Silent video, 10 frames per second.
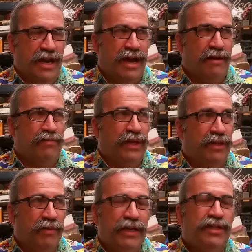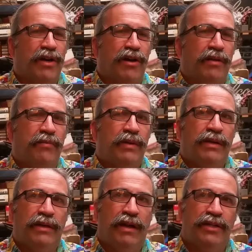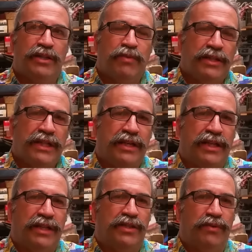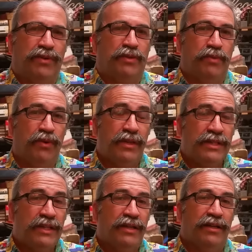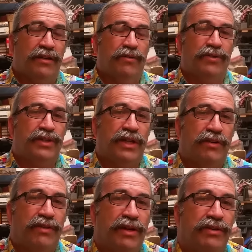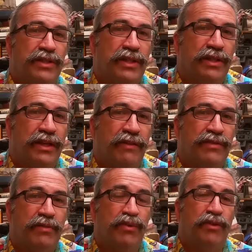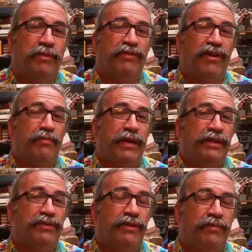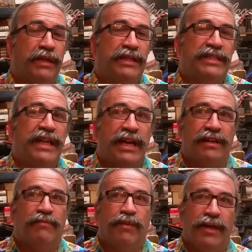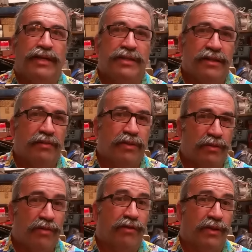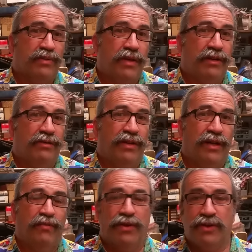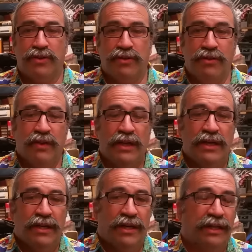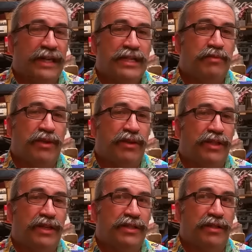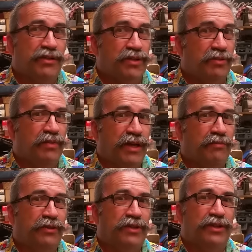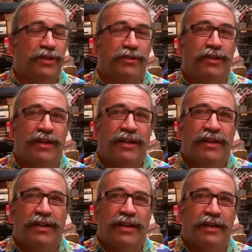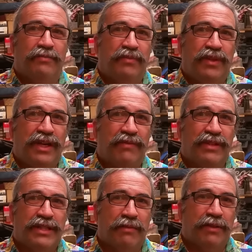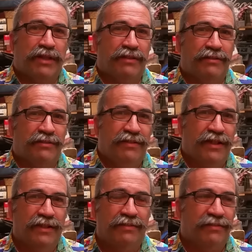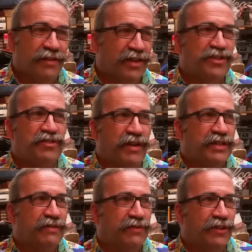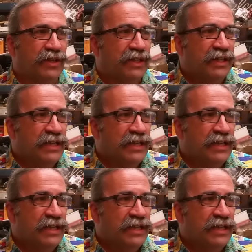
Um, but in the meantime, I just want to say thanks to all the supporters, also those that have supported me via Patreon, because that plays a big role as well in what I do. It allows me to do things that I shouldn't be able to do, um, given some of the you know constraints I've got.